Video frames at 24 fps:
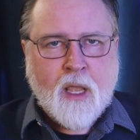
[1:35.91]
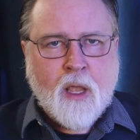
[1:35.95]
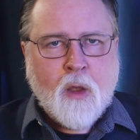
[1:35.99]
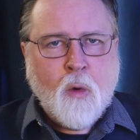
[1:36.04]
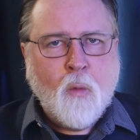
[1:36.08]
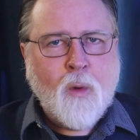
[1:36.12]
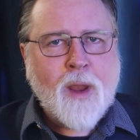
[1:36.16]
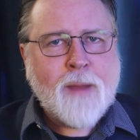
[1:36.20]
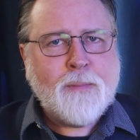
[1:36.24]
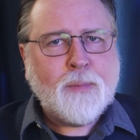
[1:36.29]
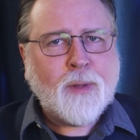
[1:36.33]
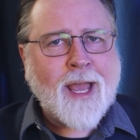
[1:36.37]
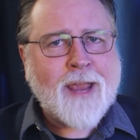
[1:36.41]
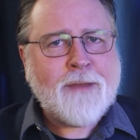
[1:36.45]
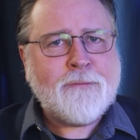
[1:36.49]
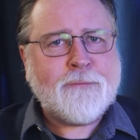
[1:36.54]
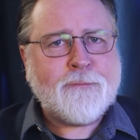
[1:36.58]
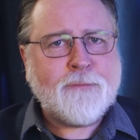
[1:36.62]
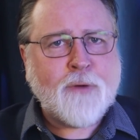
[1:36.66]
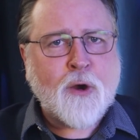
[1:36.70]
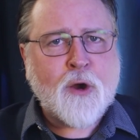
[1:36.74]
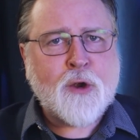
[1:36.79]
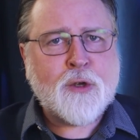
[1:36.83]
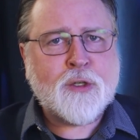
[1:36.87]
We play
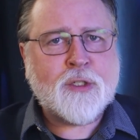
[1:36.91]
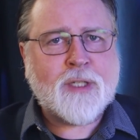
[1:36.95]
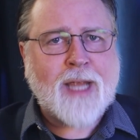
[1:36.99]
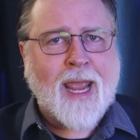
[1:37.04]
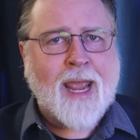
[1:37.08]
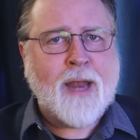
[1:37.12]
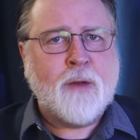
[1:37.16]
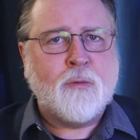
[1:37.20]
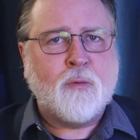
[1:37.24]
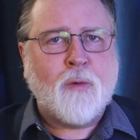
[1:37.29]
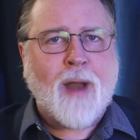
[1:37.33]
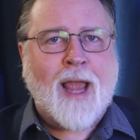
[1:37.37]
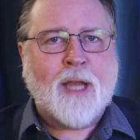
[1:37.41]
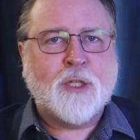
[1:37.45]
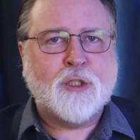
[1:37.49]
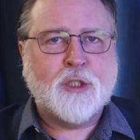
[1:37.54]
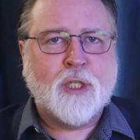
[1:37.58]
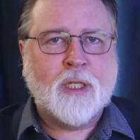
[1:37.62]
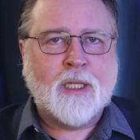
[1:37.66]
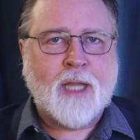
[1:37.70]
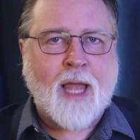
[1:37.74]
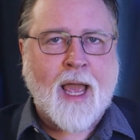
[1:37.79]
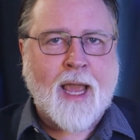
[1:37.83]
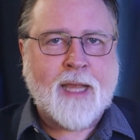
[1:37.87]
first and
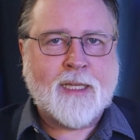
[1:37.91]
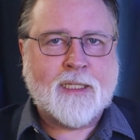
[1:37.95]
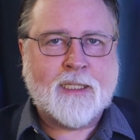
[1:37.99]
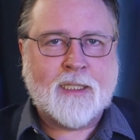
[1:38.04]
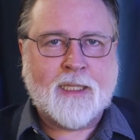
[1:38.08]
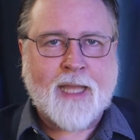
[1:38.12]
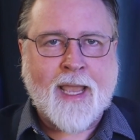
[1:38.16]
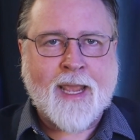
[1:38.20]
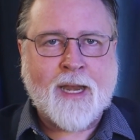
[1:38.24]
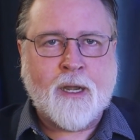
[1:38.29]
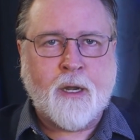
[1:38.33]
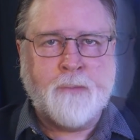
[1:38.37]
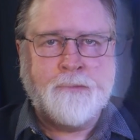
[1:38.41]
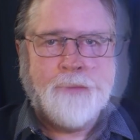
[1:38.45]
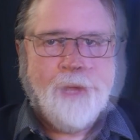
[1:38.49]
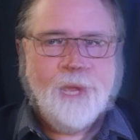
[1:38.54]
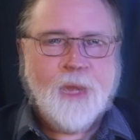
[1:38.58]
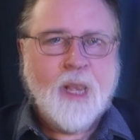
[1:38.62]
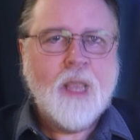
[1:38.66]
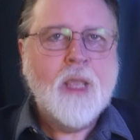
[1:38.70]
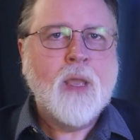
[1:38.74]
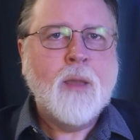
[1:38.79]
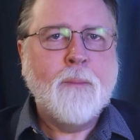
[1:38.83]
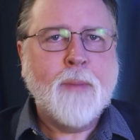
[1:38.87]
rationalize later.
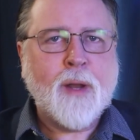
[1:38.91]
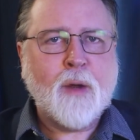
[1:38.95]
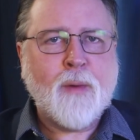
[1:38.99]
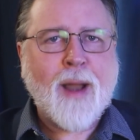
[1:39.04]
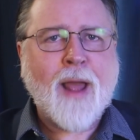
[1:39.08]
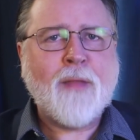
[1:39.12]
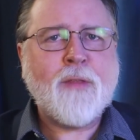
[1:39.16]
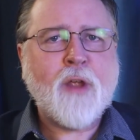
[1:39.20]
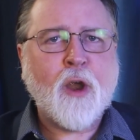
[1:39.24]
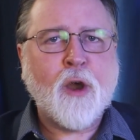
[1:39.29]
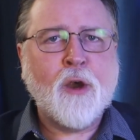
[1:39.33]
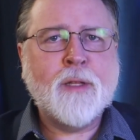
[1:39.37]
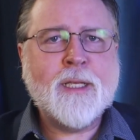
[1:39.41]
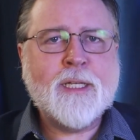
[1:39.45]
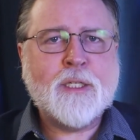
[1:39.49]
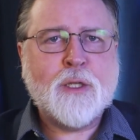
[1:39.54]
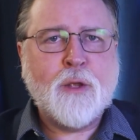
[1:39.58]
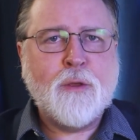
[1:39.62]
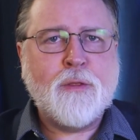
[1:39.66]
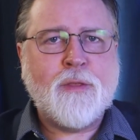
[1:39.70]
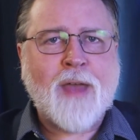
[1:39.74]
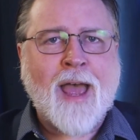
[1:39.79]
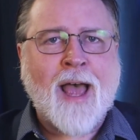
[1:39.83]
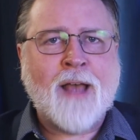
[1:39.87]
But around the early
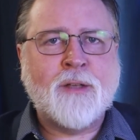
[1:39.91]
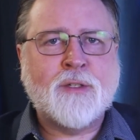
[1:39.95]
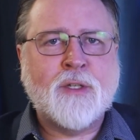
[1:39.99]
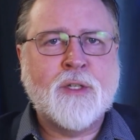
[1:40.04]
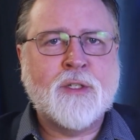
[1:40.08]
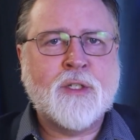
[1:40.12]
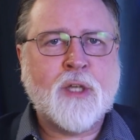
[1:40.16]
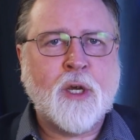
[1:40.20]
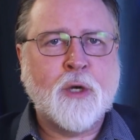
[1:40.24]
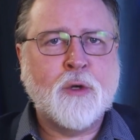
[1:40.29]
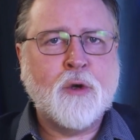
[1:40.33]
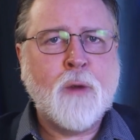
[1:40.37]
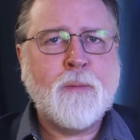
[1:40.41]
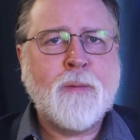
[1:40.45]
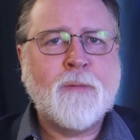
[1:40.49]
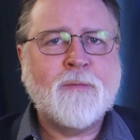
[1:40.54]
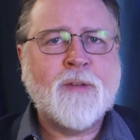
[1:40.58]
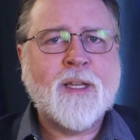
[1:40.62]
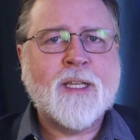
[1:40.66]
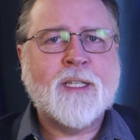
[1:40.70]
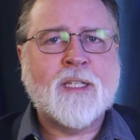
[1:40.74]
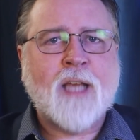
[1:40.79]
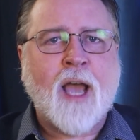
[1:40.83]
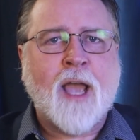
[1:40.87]
2000s, a group of
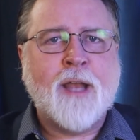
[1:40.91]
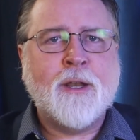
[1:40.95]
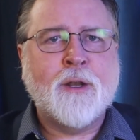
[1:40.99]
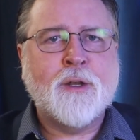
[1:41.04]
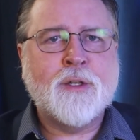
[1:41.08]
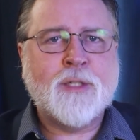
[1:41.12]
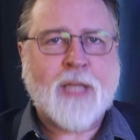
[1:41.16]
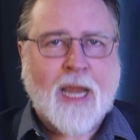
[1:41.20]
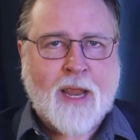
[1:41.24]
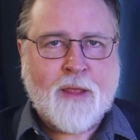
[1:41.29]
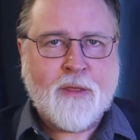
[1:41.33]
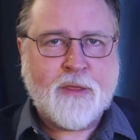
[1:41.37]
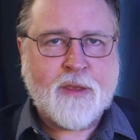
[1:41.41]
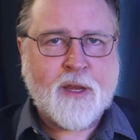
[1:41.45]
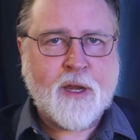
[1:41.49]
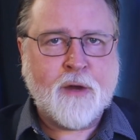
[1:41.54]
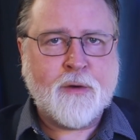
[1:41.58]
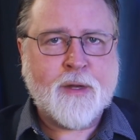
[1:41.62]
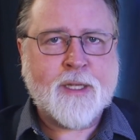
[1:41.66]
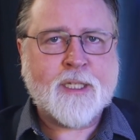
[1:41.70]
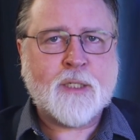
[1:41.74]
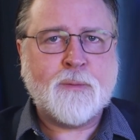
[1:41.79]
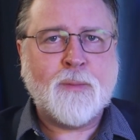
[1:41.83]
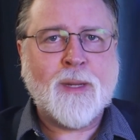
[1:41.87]
designers and
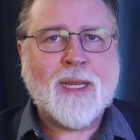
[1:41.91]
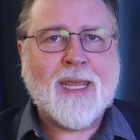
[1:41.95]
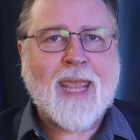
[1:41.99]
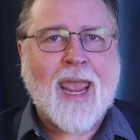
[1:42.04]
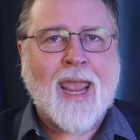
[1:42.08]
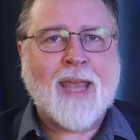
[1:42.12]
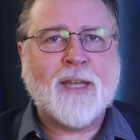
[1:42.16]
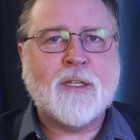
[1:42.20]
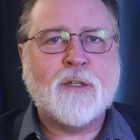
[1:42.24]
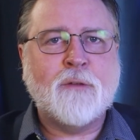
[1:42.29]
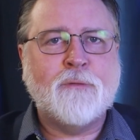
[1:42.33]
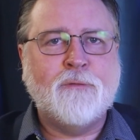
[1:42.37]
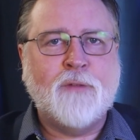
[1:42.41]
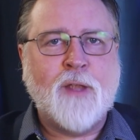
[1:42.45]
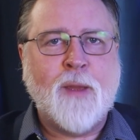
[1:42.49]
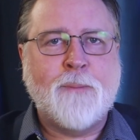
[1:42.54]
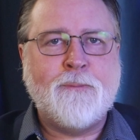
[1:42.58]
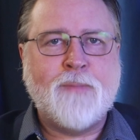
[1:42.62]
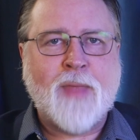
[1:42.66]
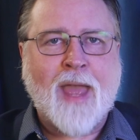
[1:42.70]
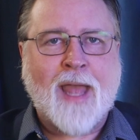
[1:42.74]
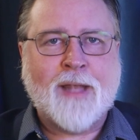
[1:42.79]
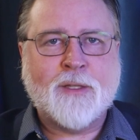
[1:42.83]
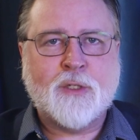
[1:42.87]
theorists began to
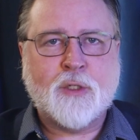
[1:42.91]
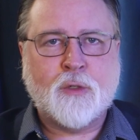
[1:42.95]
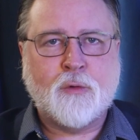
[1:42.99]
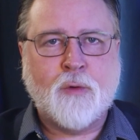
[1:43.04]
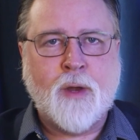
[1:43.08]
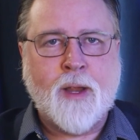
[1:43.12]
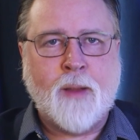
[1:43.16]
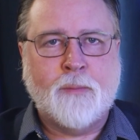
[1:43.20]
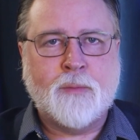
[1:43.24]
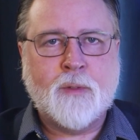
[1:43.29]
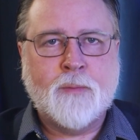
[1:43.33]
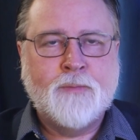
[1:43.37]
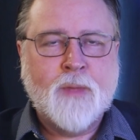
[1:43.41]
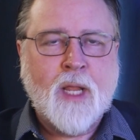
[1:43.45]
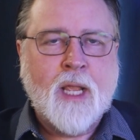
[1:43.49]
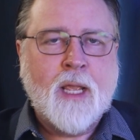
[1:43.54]
flip that script.